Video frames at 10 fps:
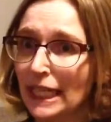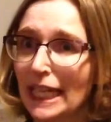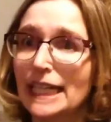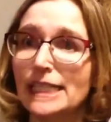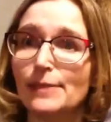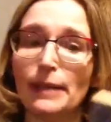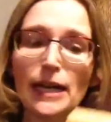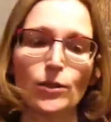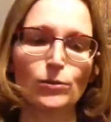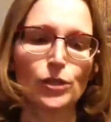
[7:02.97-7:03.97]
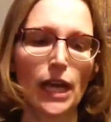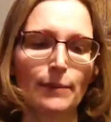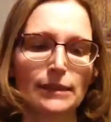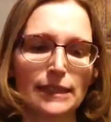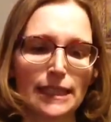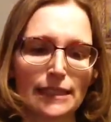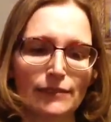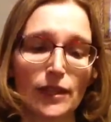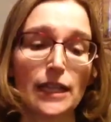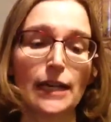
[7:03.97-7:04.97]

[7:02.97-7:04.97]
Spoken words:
It is about, I believe,